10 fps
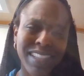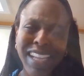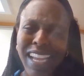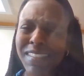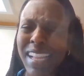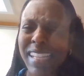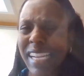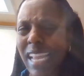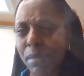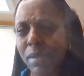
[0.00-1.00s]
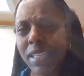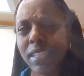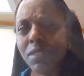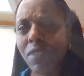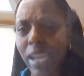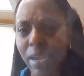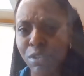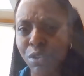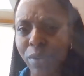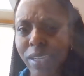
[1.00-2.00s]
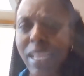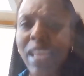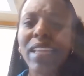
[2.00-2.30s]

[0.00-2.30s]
It's kind of got that amethyst vibe to it.